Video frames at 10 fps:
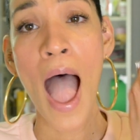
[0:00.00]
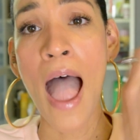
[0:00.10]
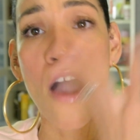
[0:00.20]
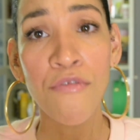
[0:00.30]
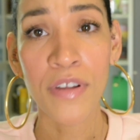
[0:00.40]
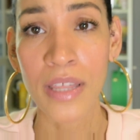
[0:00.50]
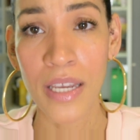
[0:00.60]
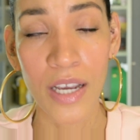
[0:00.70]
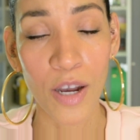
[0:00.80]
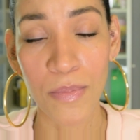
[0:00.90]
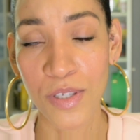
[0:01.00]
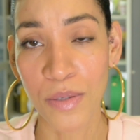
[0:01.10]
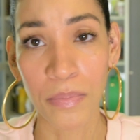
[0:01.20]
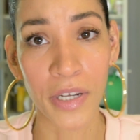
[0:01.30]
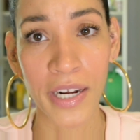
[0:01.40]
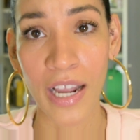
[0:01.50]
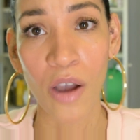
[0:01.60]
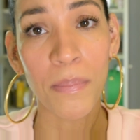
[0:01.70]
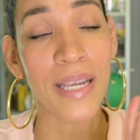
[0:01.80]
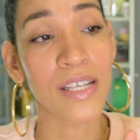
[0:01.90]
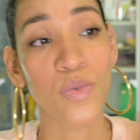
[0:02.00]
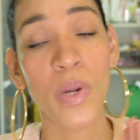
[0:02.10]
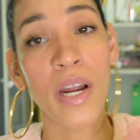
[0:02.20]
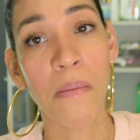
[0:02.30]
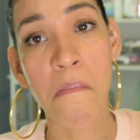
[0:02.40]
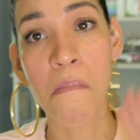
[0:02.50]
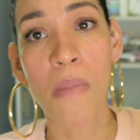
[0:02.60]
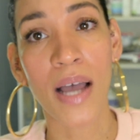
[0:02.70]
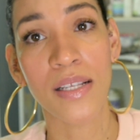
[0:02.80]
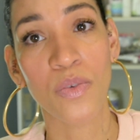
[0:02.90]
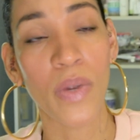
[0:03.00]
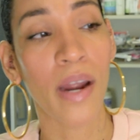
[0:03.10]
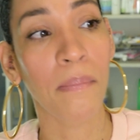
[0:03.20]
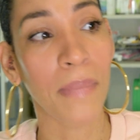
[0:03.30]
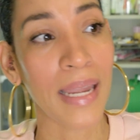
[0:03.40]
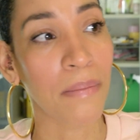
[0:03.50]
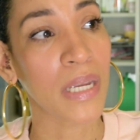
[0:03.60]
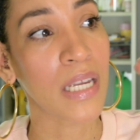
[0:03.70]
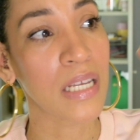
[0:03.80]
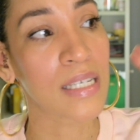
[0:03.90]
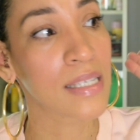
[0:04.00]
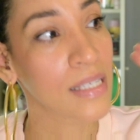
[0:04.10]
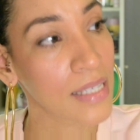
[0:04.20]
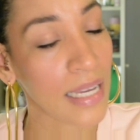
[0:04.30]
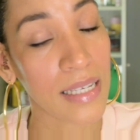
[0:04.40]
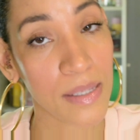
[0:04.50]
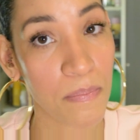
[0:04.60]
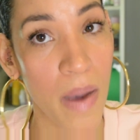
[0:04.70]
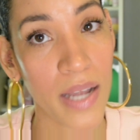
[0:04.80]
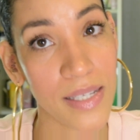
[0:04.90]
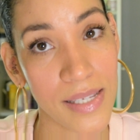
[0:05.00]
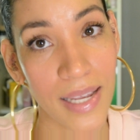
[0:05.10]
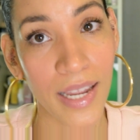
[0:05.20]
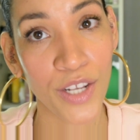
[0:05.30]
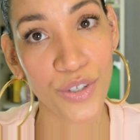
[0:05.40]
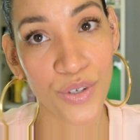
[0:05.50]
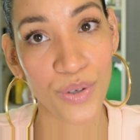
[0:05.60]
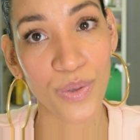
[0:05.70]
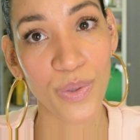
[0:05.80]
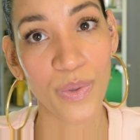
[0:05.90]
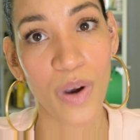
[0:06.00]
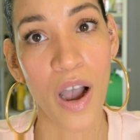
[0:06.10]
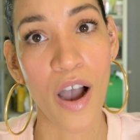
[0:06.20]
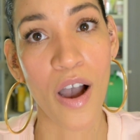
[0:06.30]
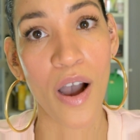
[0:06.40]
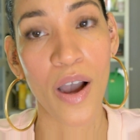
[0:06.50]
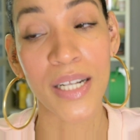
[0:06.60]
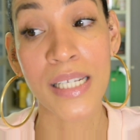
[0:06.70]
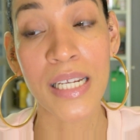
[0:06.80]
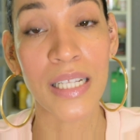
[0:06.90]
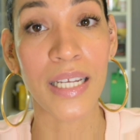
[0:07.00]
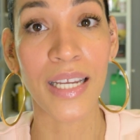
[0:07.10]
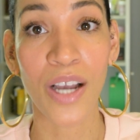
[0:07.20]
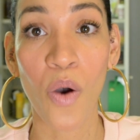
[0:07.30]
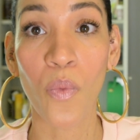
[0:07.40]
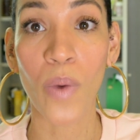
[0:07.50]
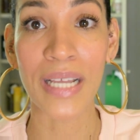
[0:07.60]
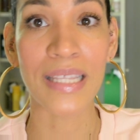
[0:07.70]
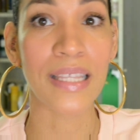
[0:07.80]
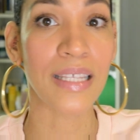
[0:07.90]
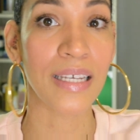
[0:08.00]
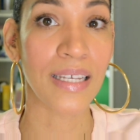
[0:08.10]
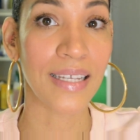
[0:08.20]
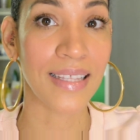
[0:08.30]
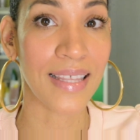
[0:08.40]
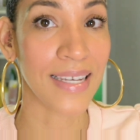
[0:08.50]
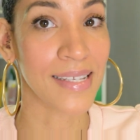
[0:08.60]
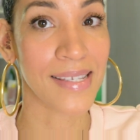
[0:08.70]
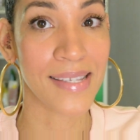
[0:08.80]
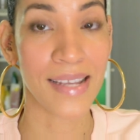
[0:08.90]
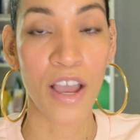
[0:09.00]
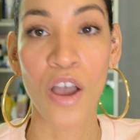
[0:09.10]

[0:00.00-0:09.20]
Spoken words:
everything comes blurting out because we are maybe 6 months into dealing with this